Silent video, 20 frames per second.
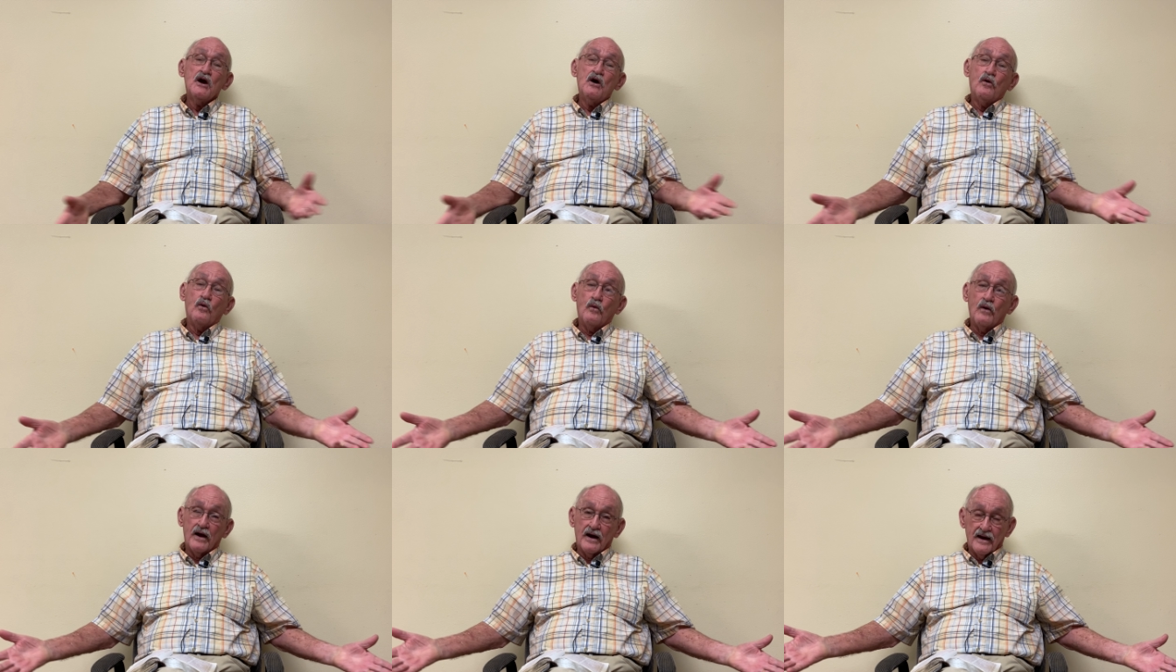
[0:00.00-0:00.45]

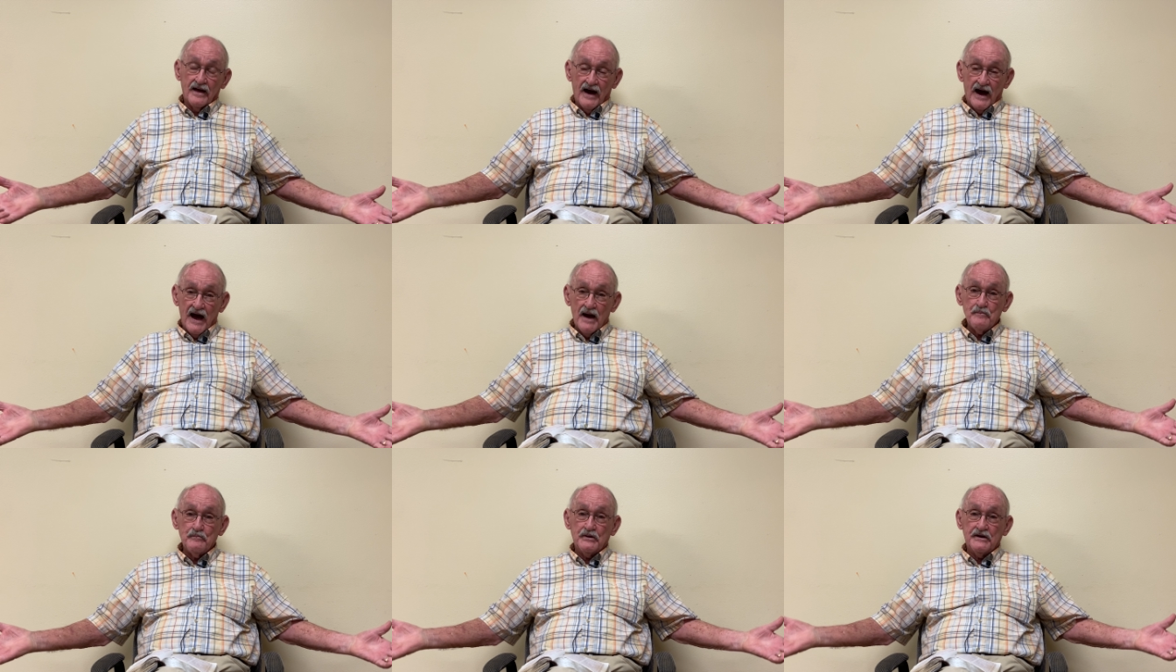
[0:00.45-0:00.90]
Well,
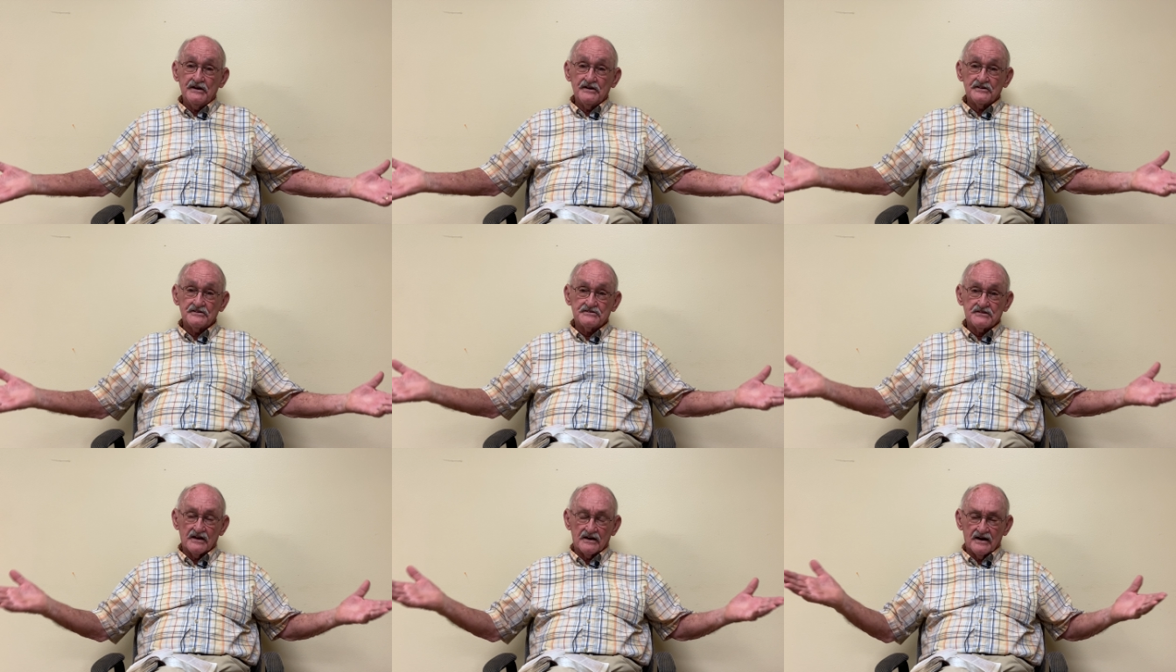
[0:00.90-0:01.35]
I'm
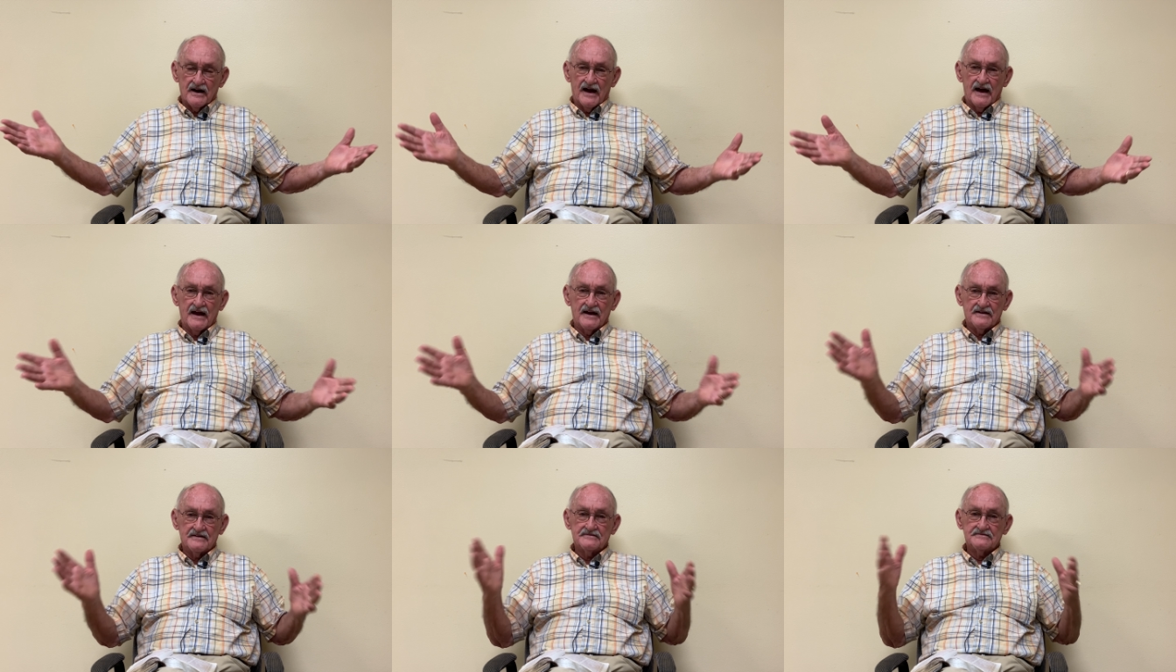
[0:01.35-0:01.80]
here
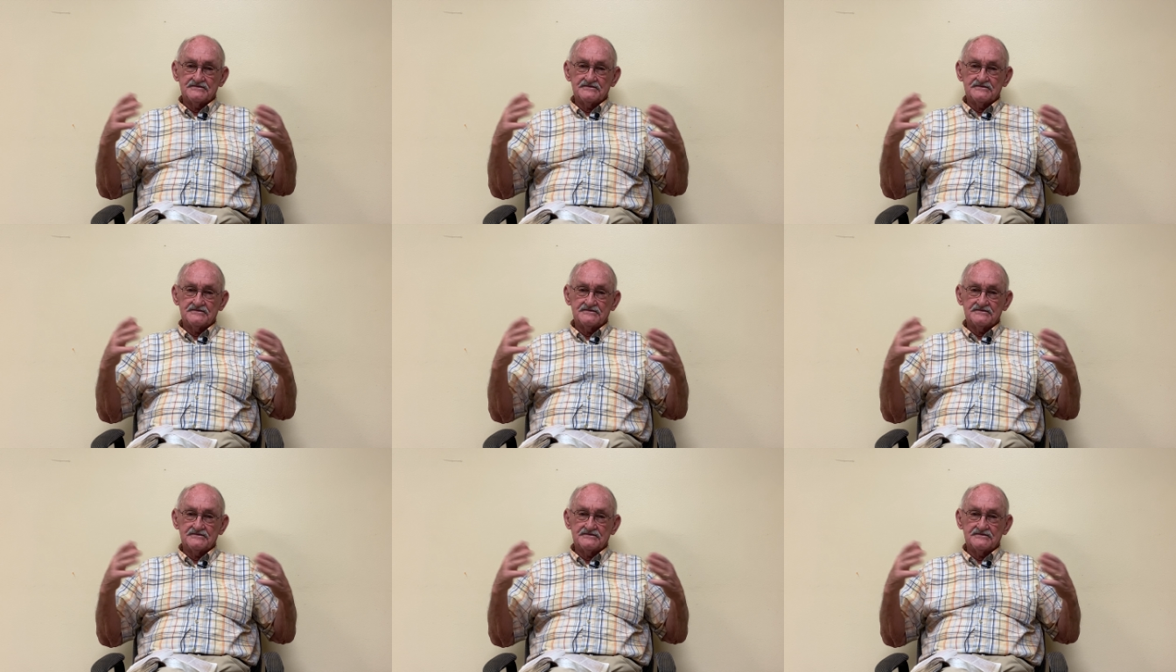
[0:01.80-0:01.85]
tonight.